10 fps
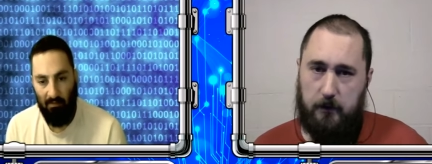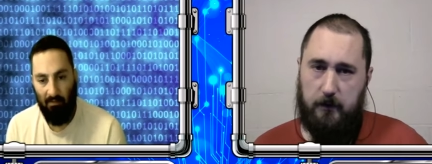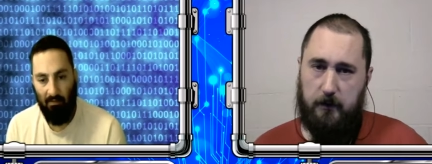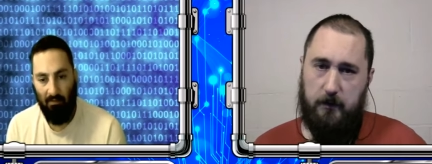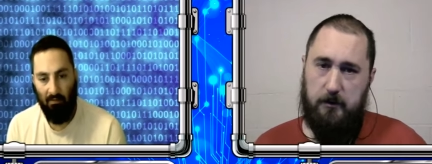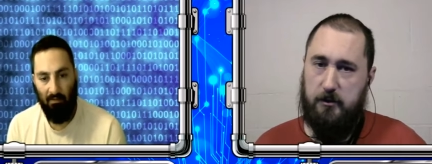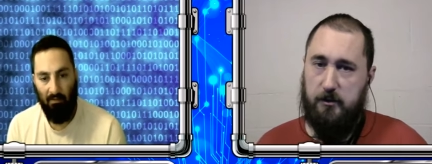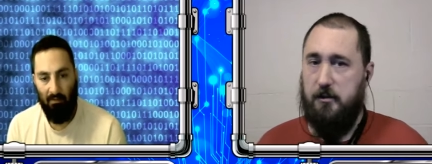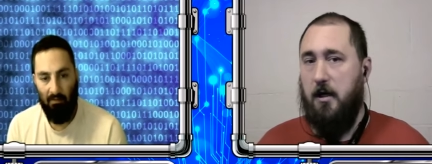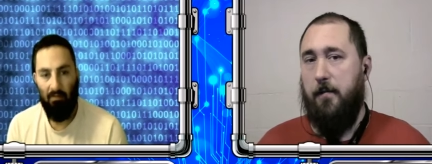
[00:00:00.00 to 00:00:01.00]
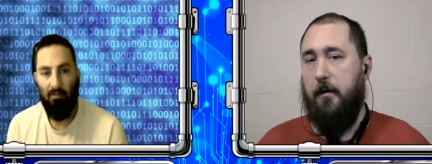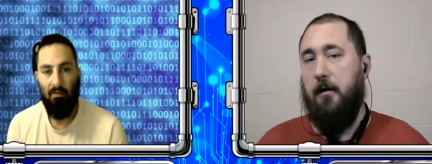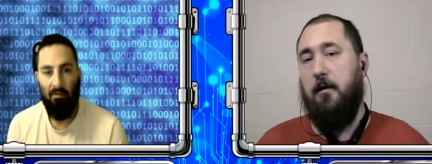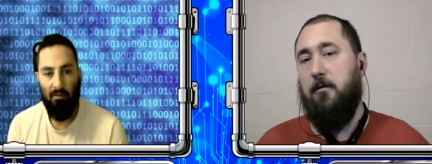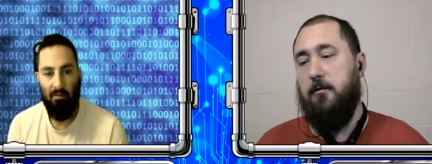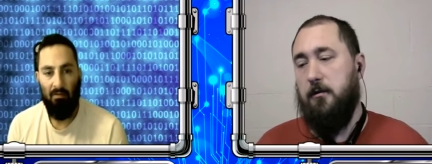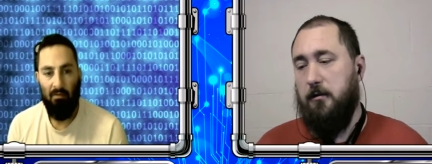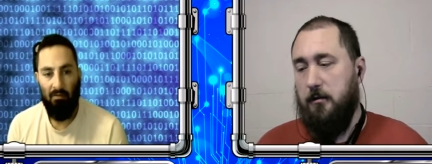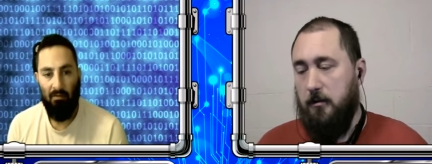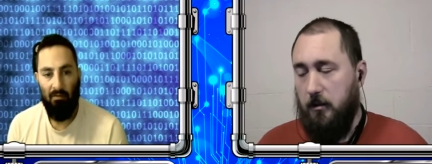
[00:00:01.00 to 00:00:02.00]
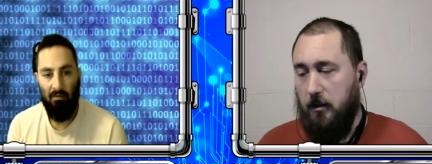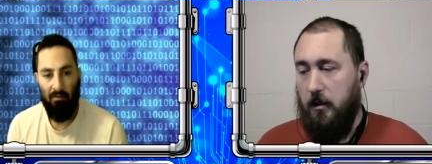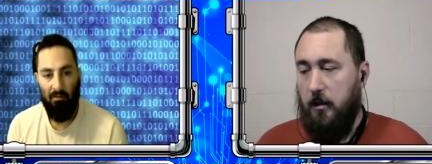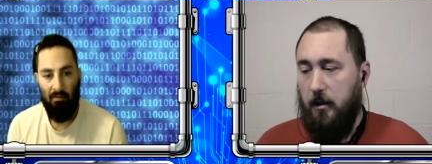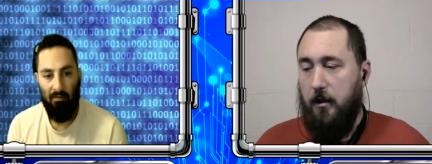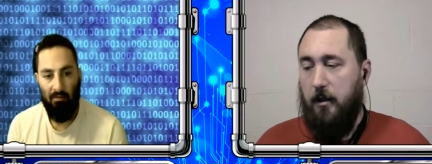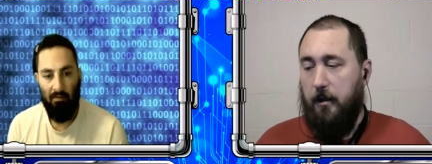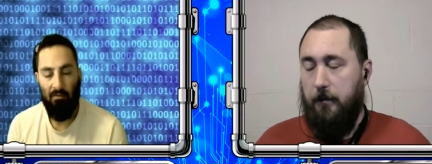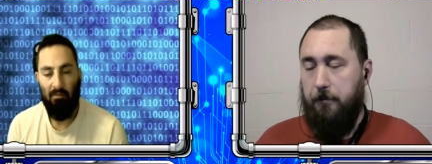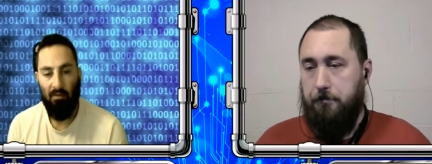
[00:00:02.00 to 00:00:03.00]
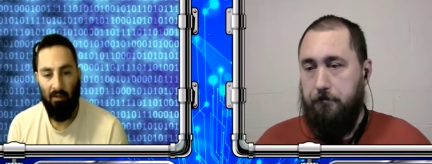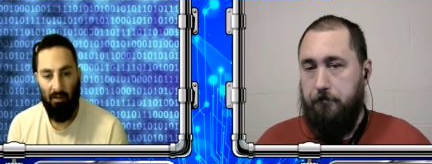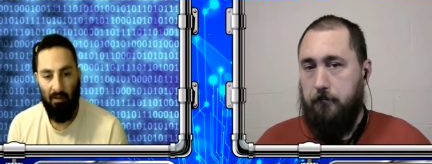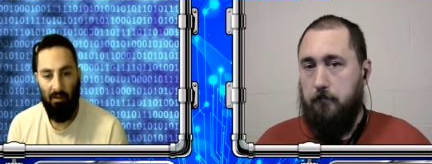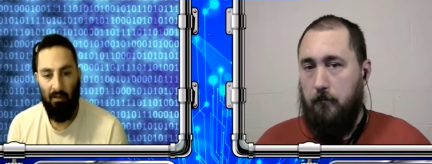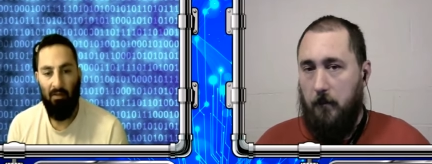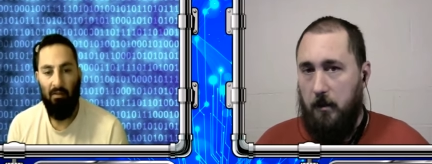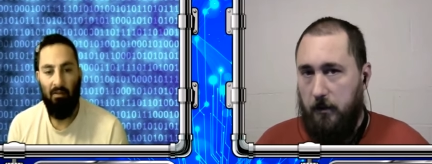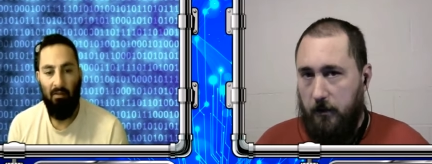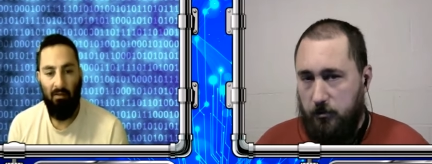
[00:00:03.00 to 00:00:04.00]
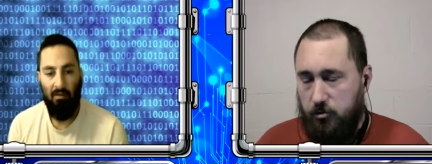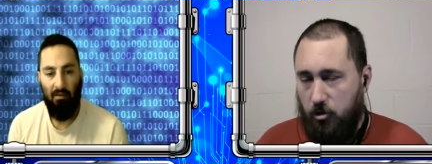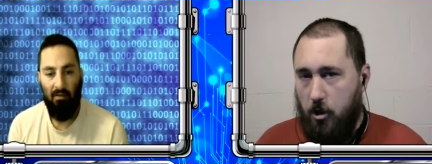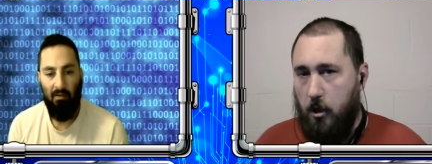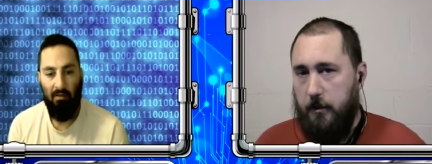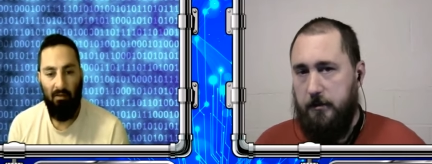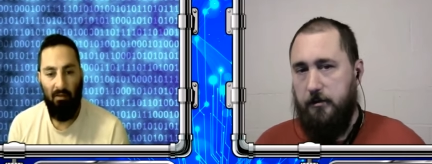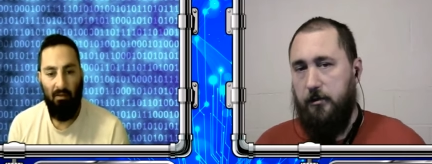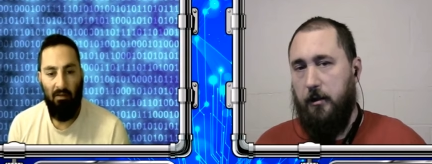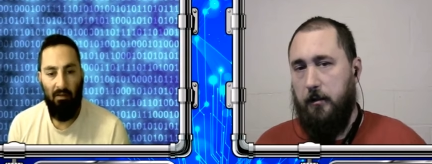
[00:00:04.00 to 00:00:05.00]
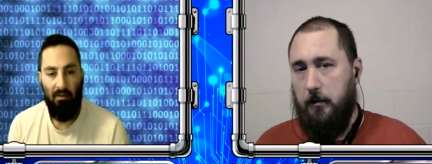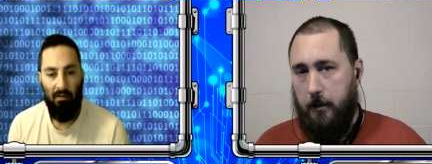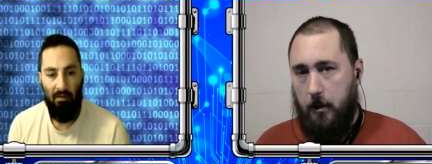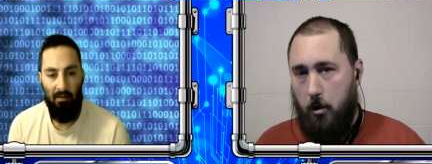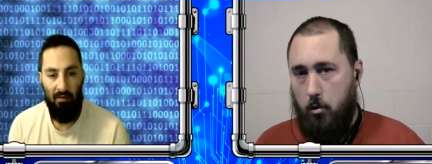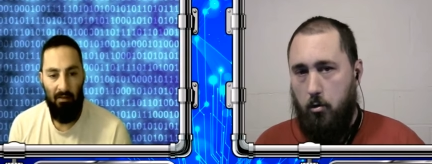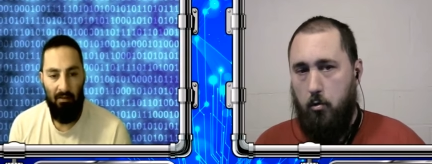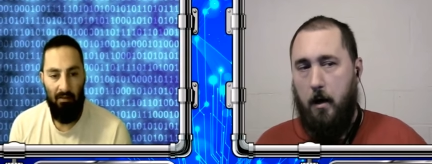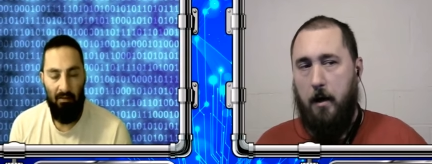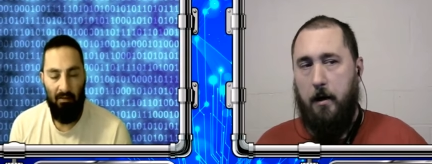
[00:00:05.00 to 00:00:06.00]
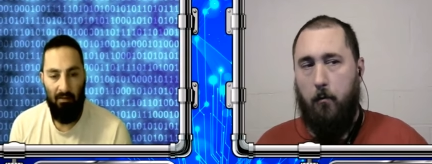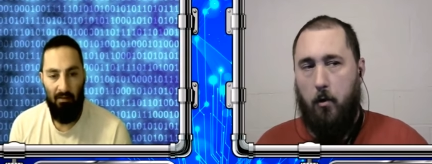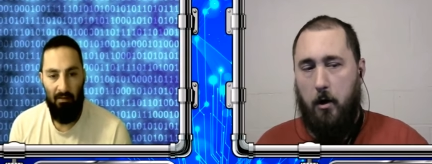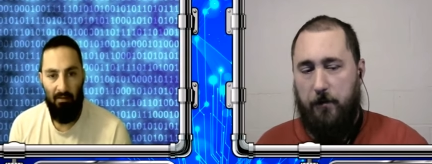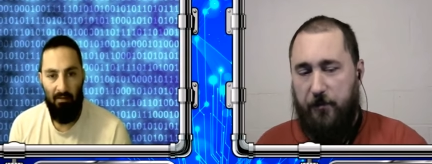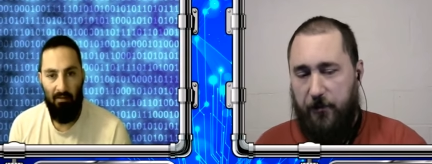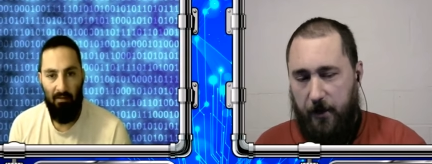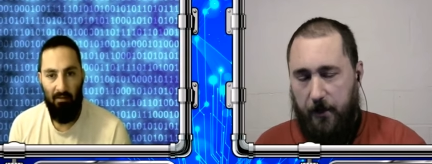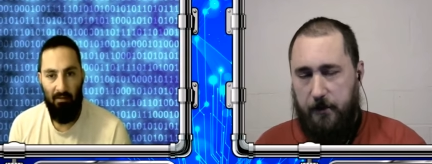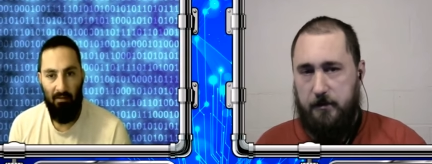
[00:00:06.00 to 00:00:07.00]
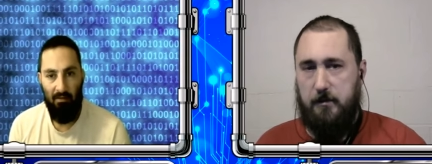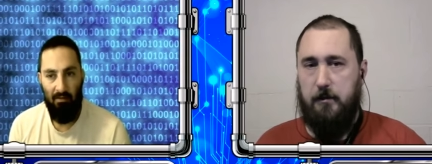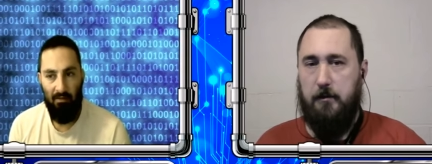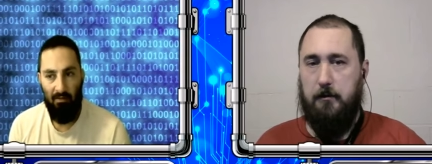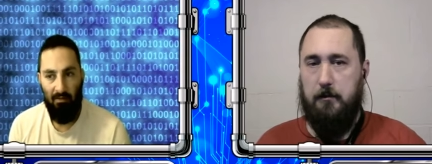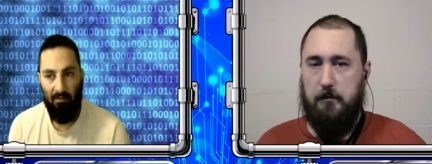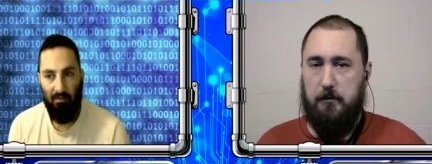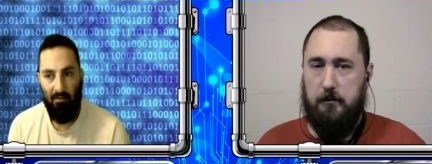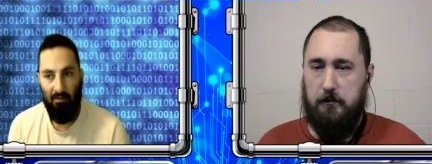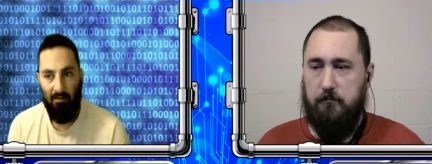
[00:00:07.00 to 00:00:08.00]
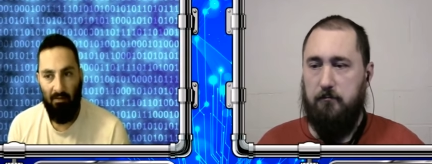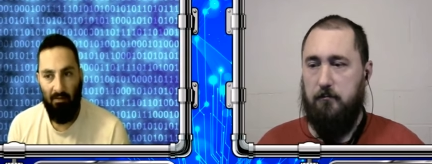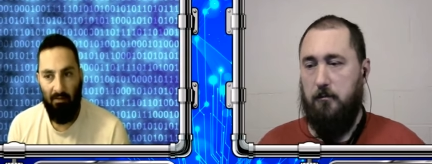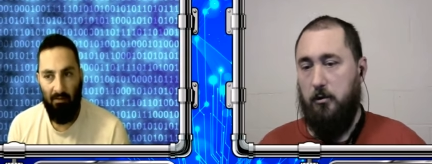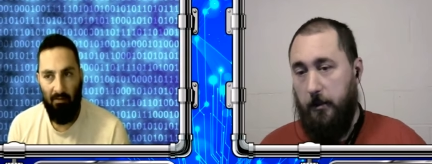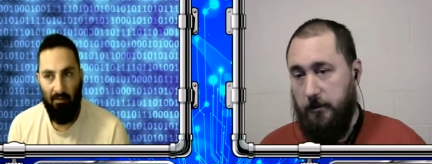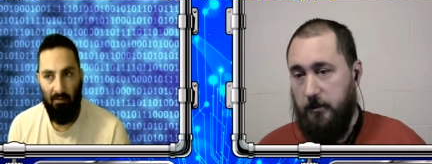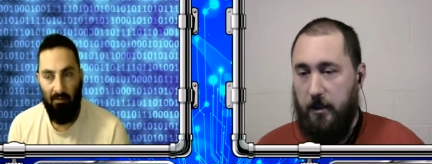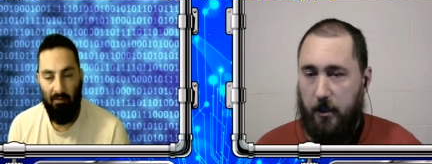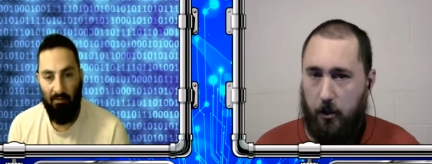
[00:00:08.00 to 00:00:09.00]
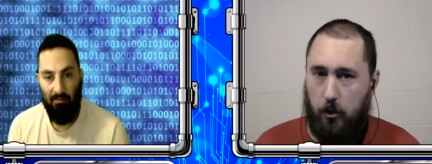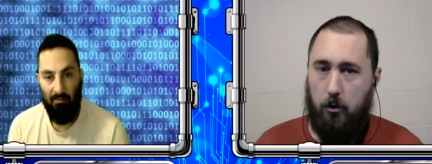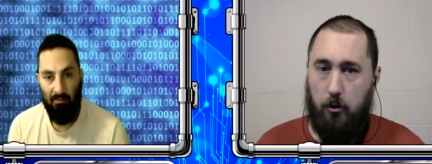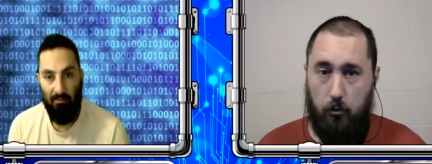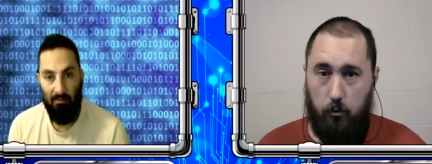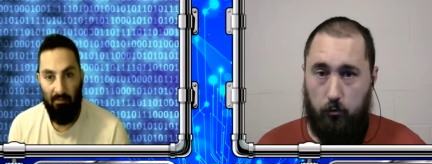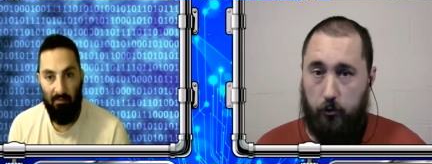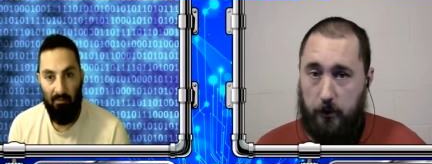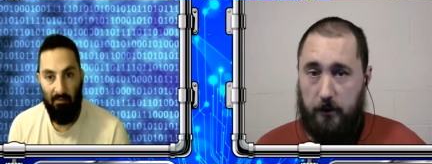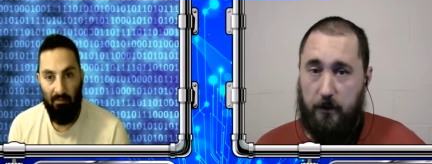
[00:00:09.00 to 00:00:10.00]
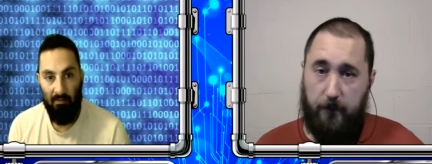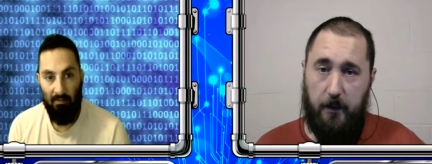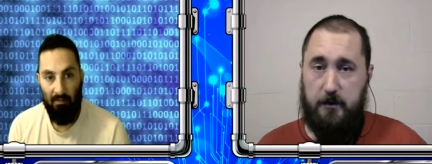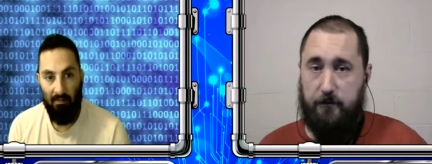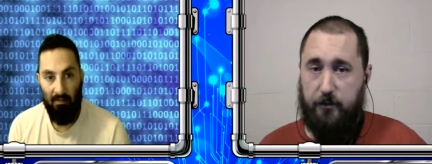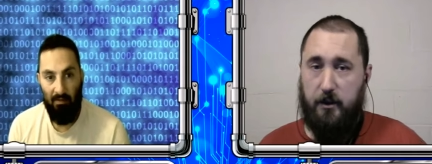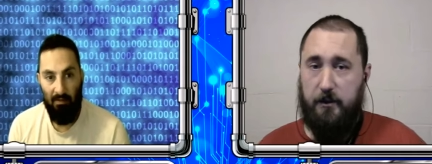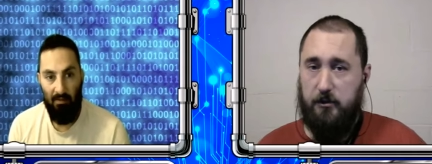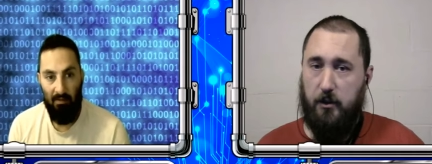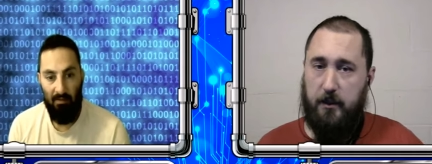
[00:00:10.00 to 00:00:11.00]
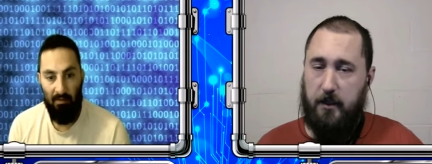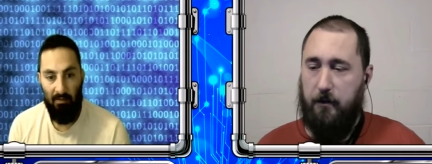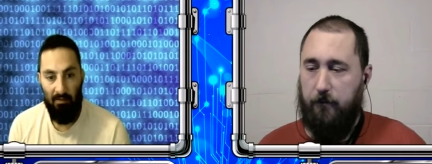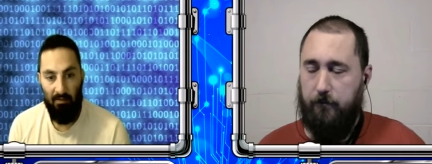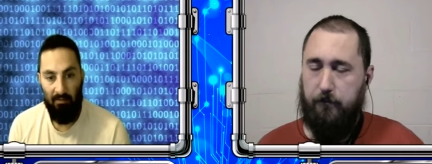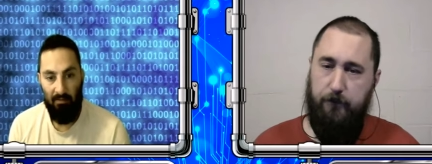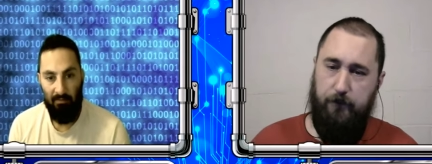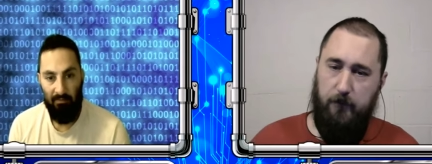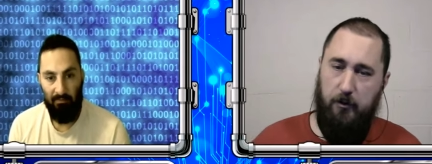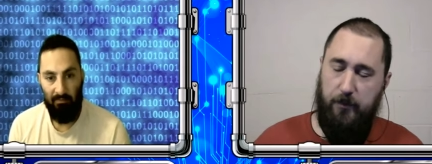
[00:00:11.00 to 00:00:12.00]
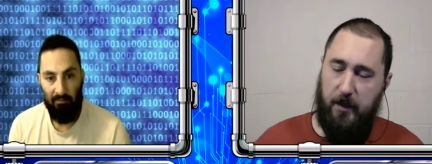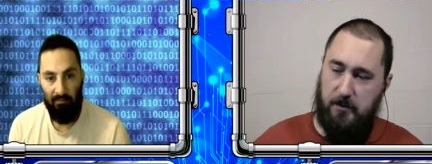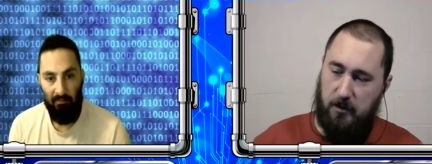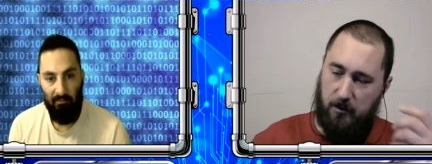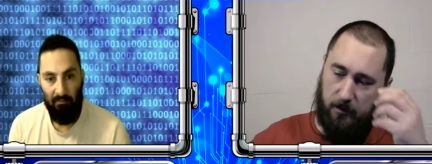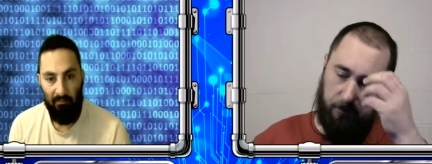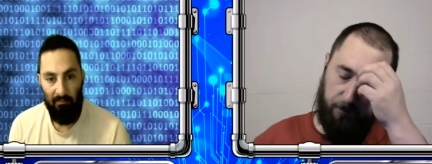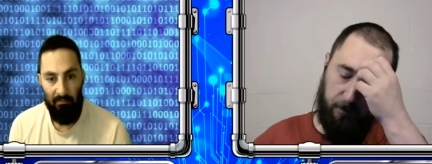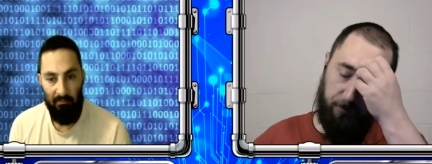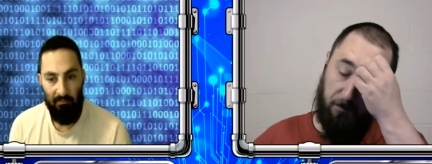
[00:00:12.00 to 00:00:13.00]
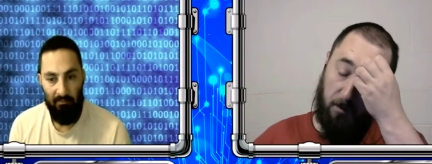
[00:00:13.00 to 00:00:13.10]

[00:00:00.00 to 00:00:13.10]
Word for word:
Speaker 1: that's just coming out, and they'll draw into that, like, "Oh, I want that, and it's at a really amazing price, so I can't pass on it." But